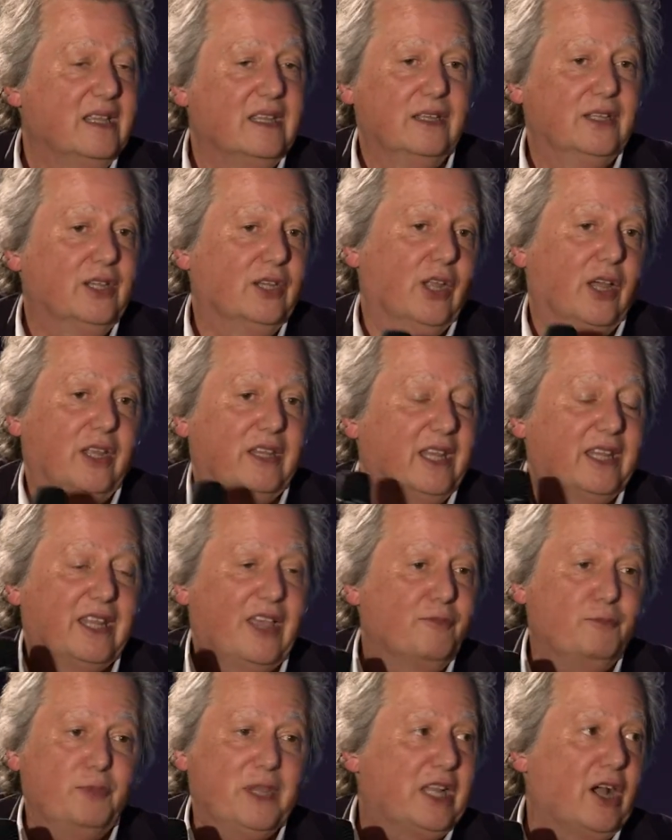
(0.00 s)
that
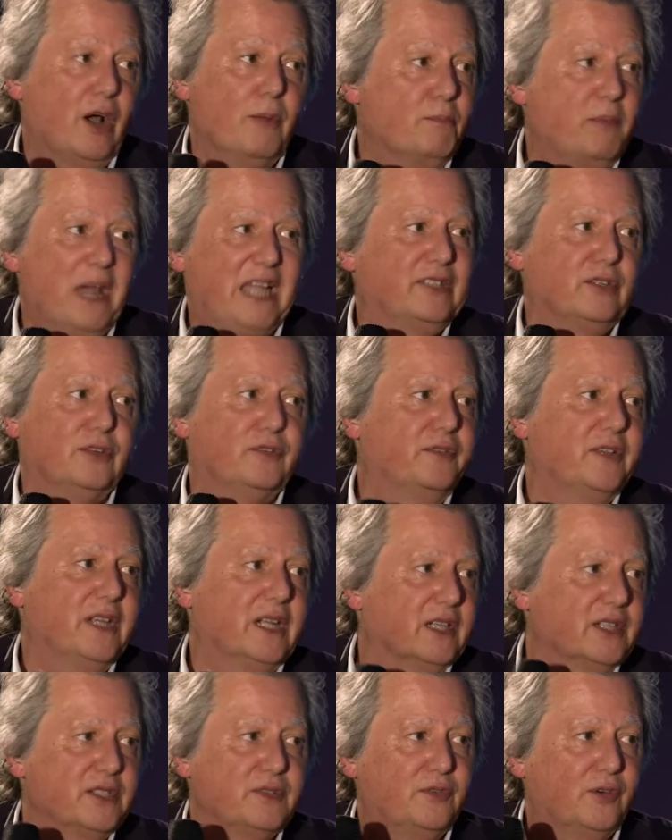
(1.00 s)
have become
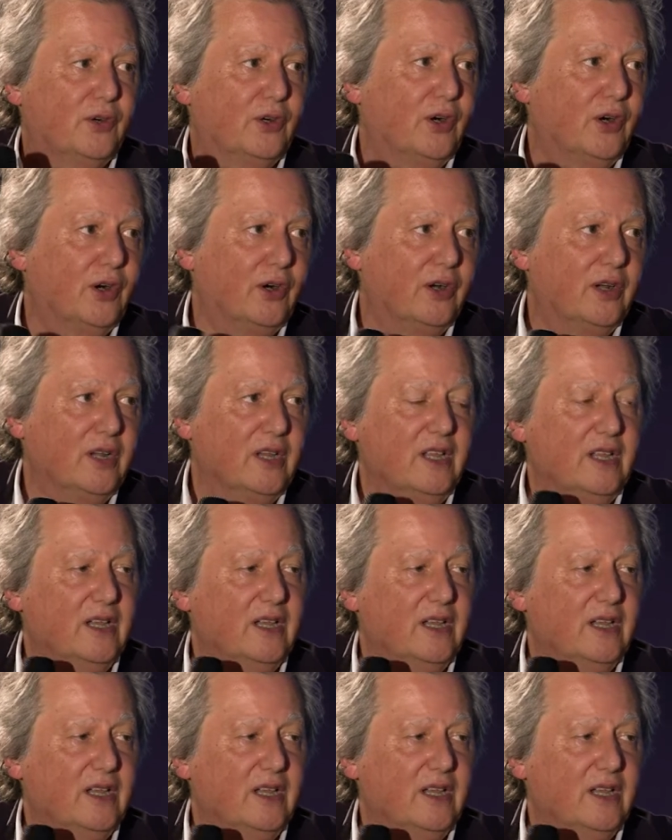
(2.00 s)
battlefields for